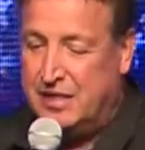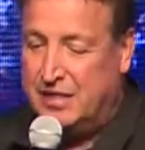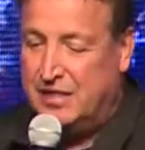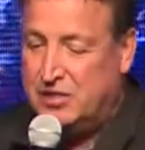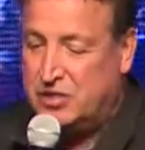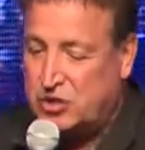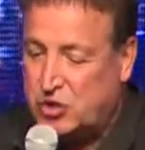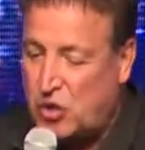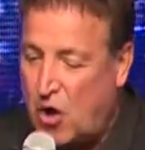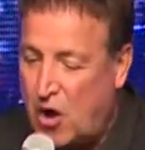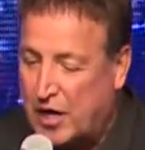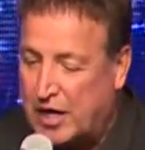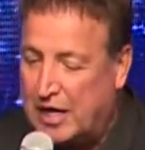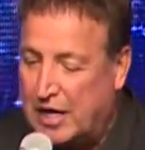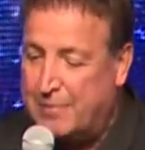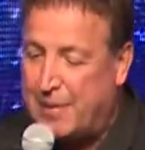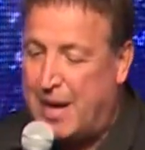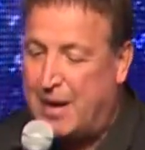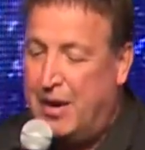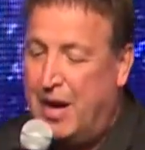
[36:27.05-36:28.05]
he's talking
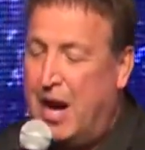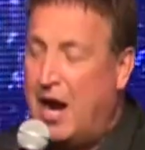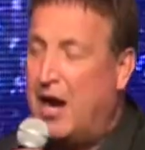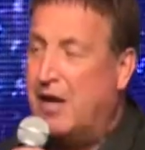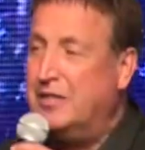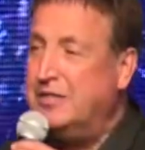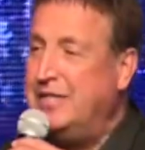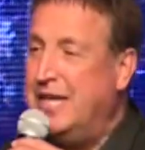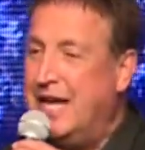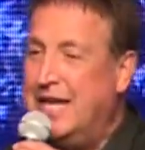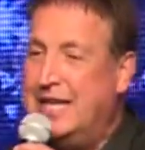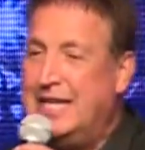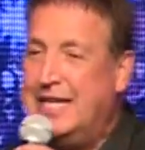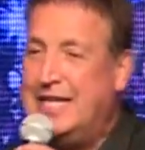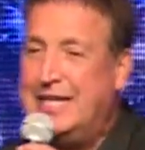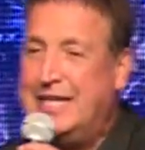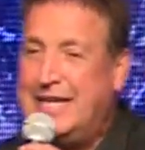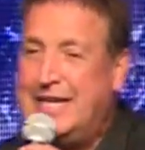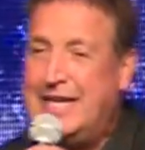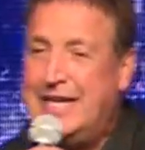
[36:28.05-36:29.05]
about our daily
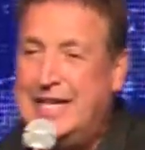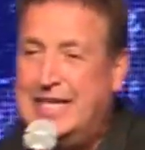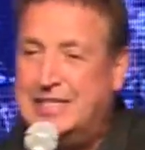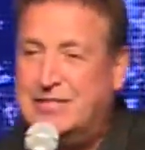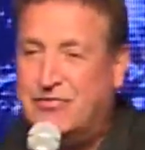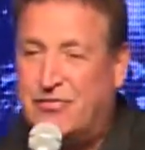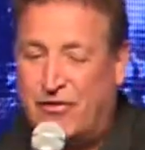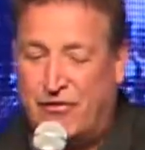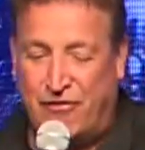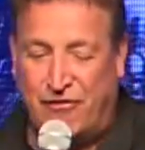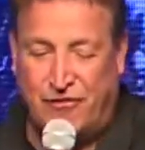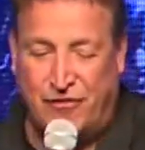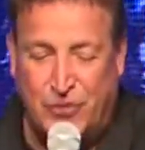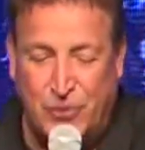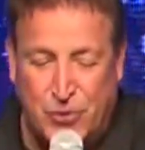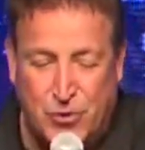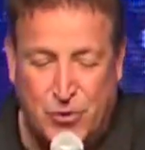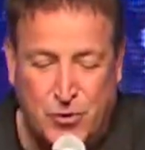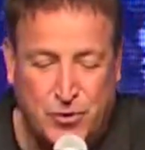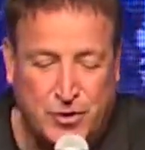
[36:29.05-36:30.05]
needs for
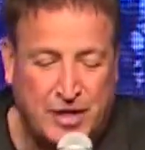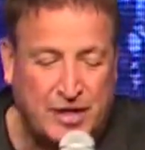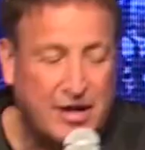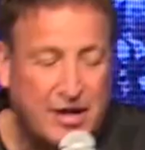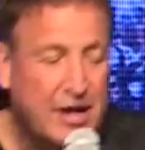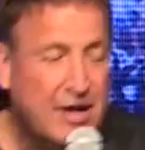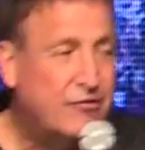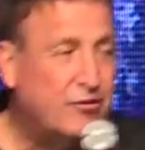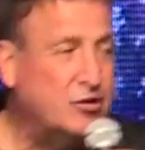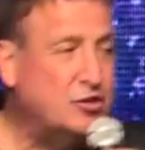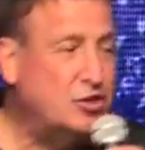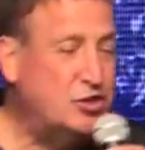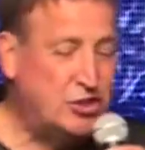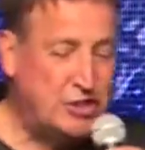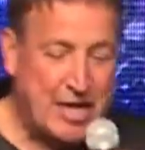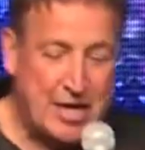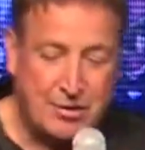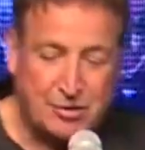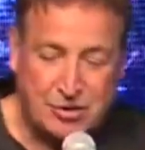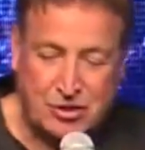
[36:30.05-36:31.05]
food and for
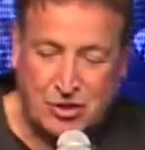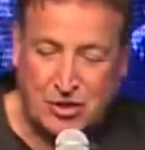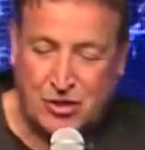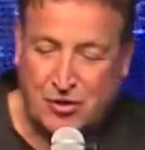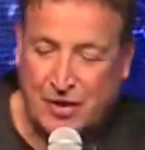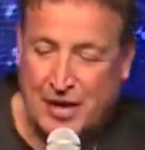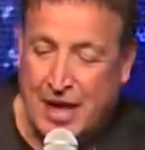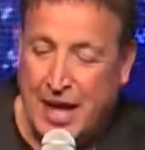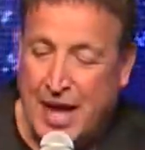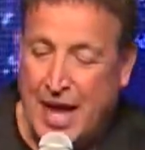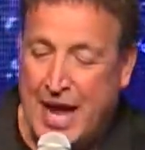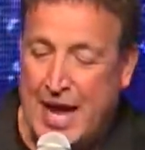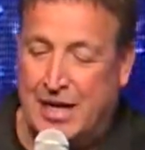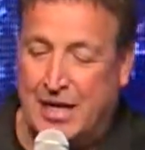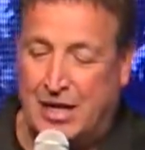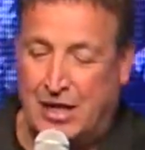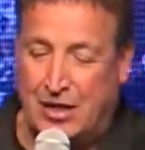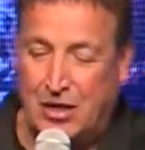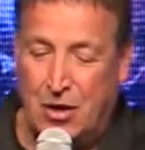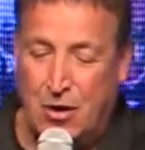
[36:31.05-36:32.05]
shelter
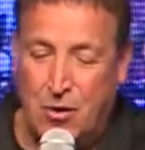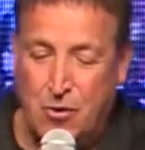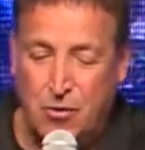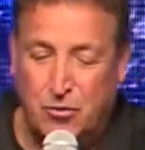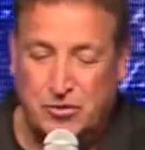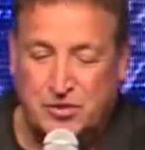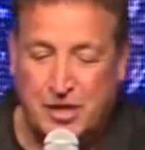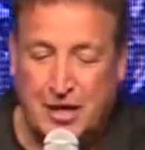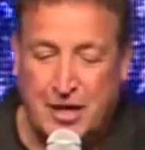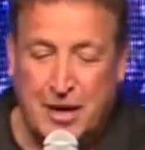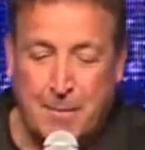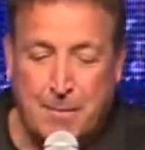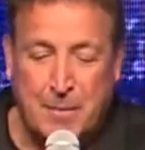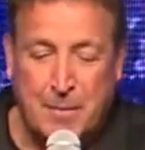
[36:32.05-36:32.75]
and clothes,